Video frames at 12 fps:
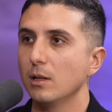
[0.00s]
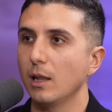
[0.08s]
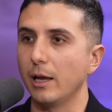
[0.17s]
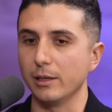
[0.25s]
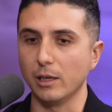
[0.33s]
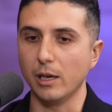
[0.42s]

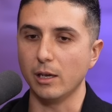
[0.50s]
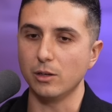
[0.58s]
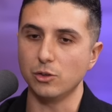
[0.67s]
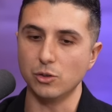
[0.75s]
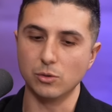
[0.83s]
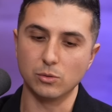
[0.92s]
Like
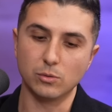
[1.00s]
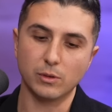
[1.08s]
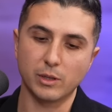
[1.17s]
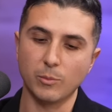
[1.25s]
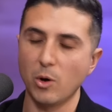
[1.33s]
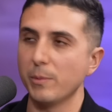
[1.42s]

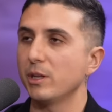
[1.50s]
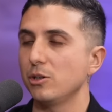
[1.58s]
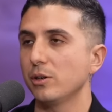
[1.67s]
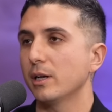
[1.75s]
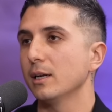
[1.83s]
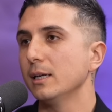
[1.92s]
the moment that
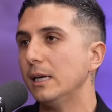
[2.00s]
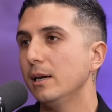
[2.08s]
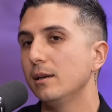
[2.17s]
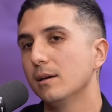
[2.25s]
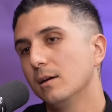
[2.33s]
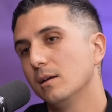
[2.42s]
you get a lead,